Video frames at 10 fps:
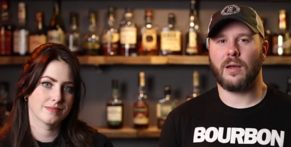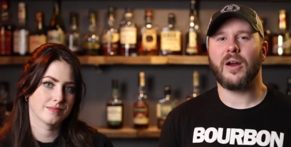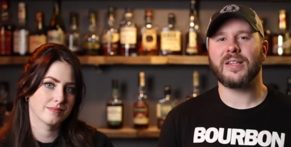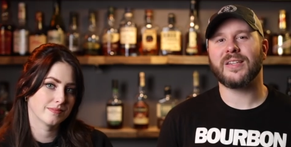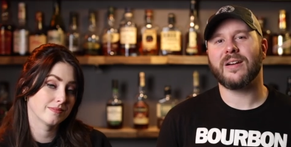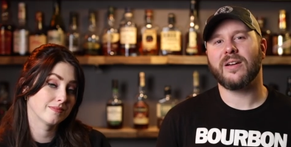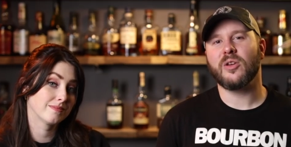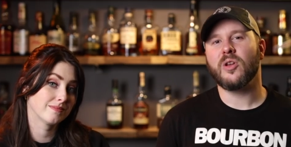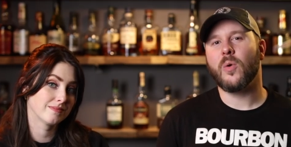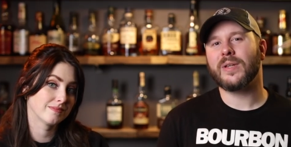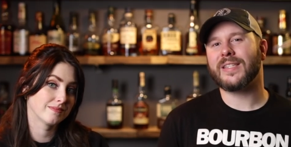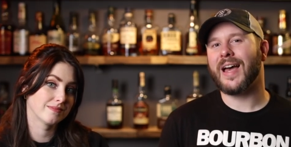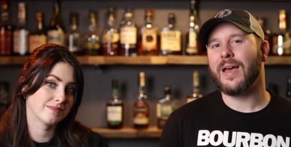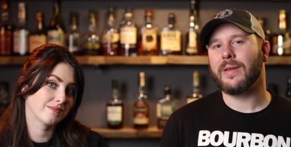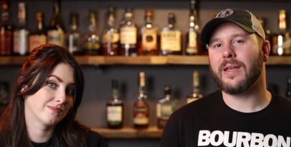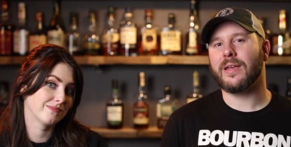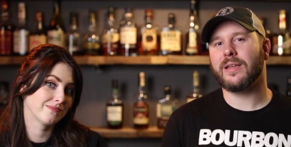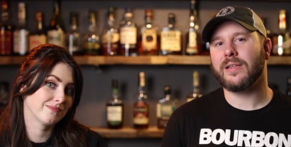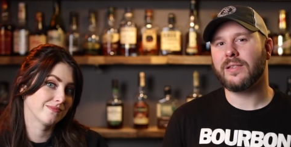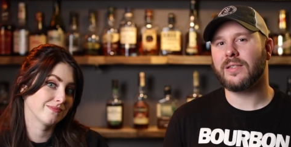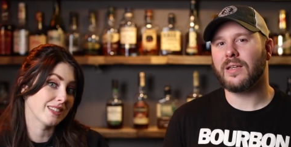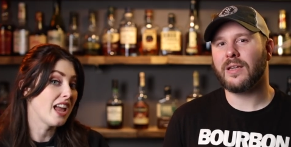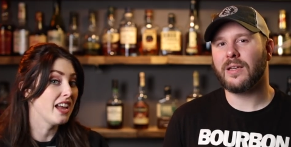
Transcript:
Speaker 1: All right, Sarah, you know what time it is.